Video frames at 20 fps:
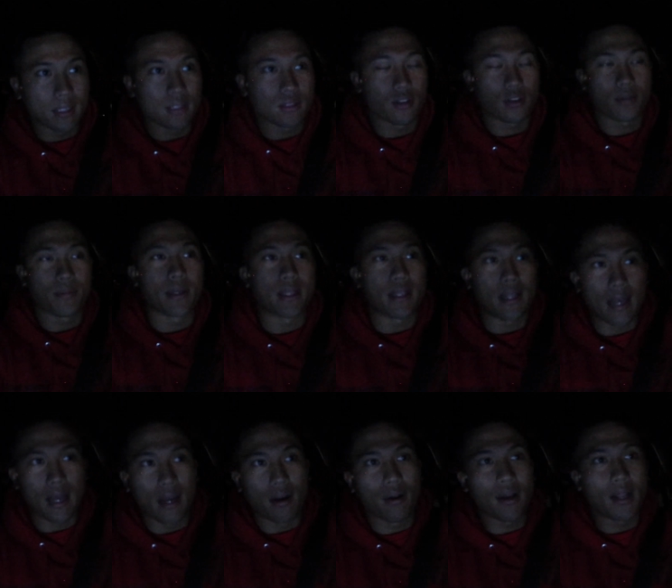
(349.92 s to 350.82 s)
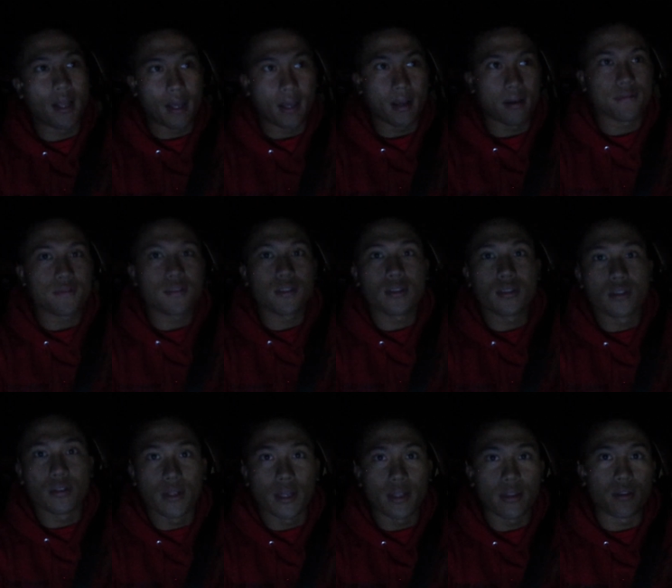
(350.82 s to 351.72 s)
it took me an hour and a half
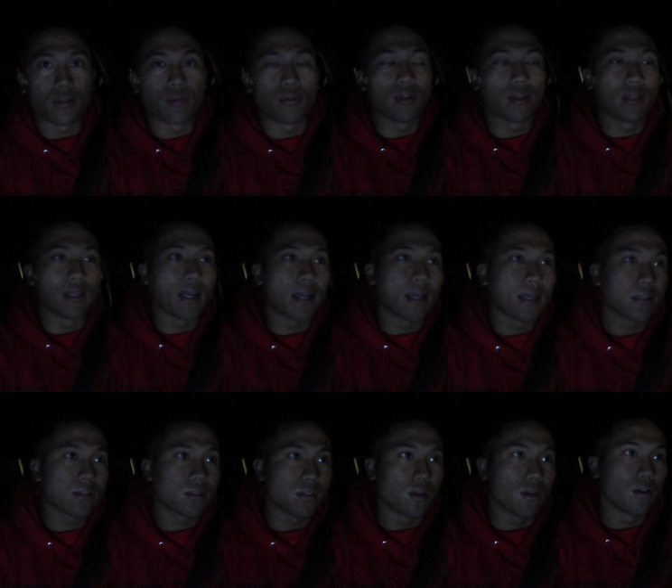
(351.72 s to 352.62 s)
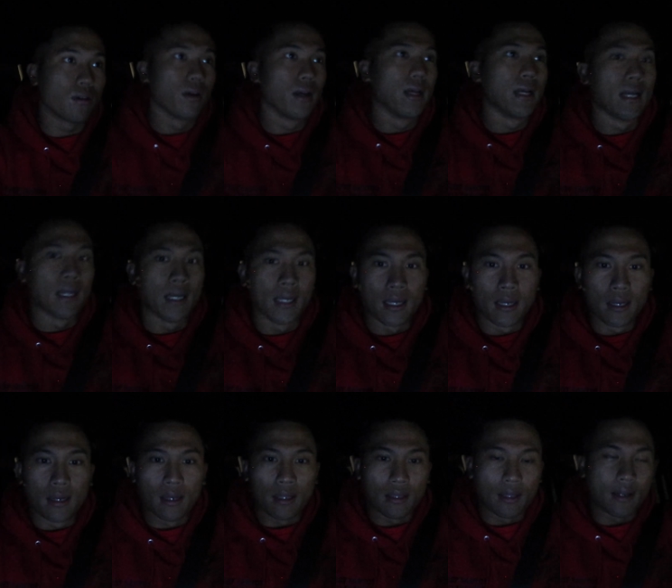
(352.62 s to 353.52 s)
to get through the gate. So
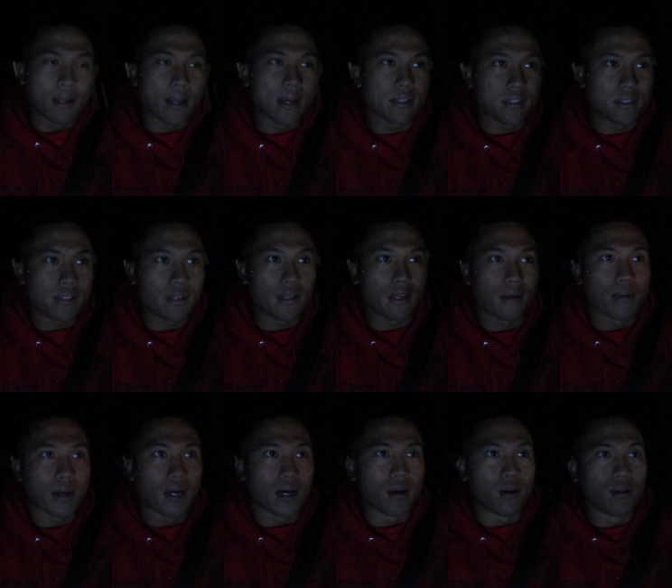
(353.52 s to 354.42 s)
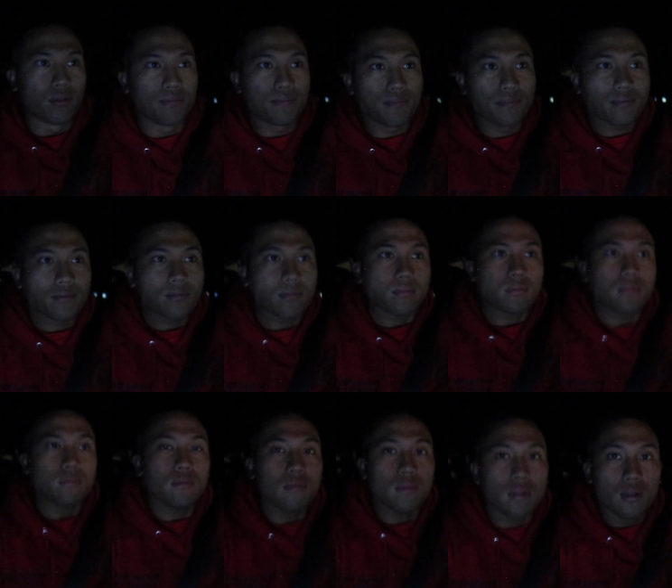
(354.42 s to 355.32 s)
the nice thing about
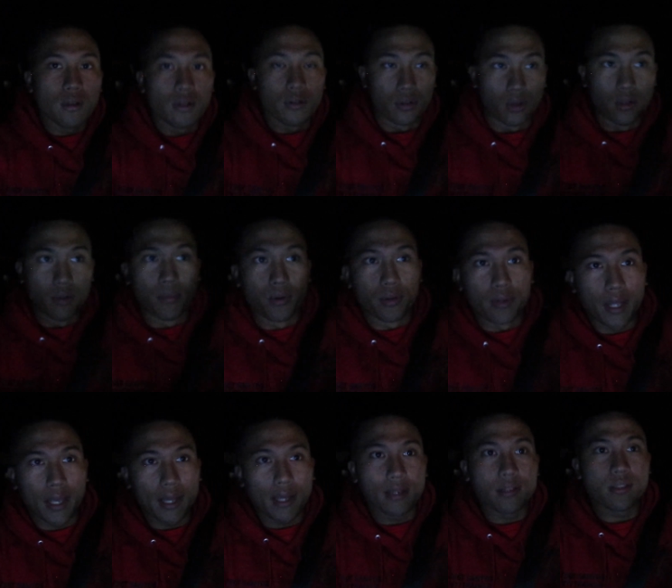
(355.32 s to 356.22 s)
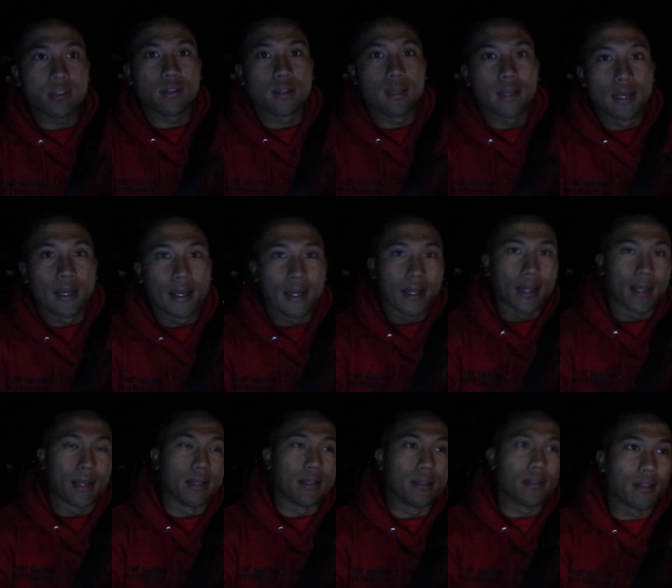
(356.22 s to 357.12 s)
normal days
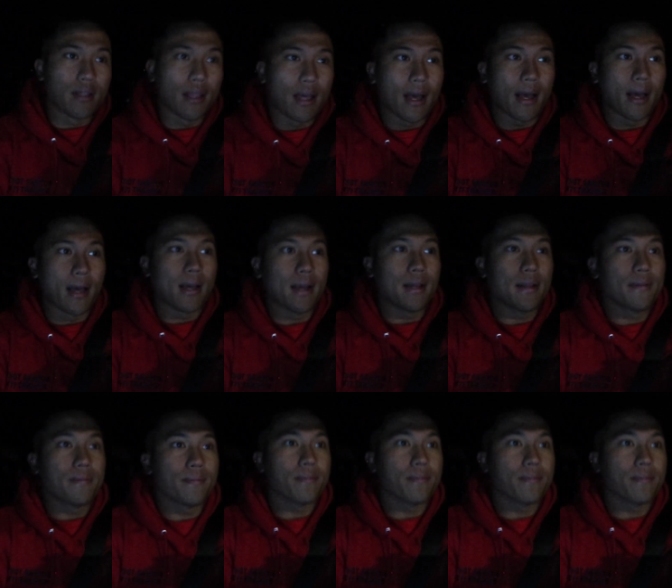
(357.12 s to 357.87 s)
is that